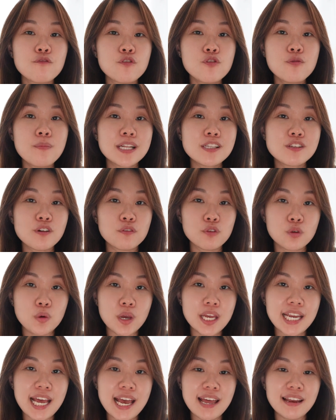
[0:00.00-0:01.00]
few months of
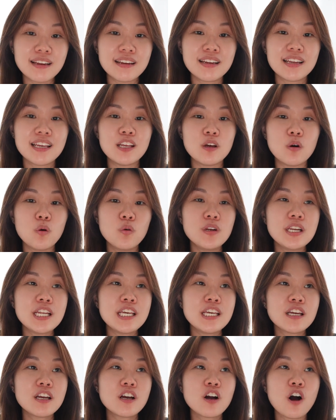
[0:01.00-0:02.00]
doing that, it
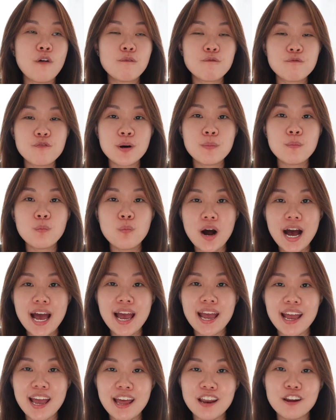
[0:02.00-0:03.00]
only confirmed what
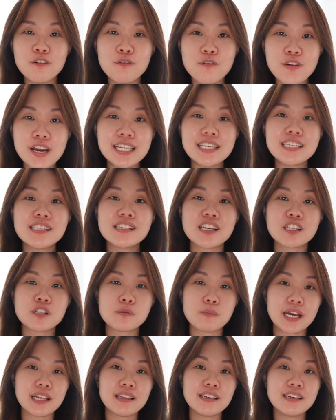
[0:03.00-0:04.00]
I had already
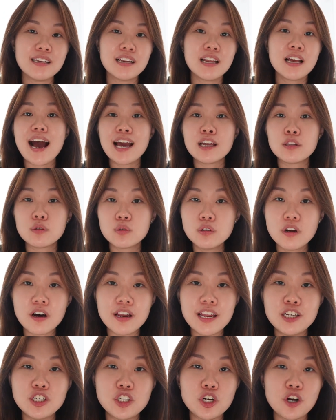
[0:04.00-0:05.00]
suspected. I do
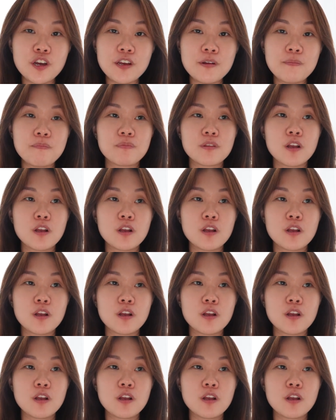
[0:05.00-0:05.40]
not enjoy it.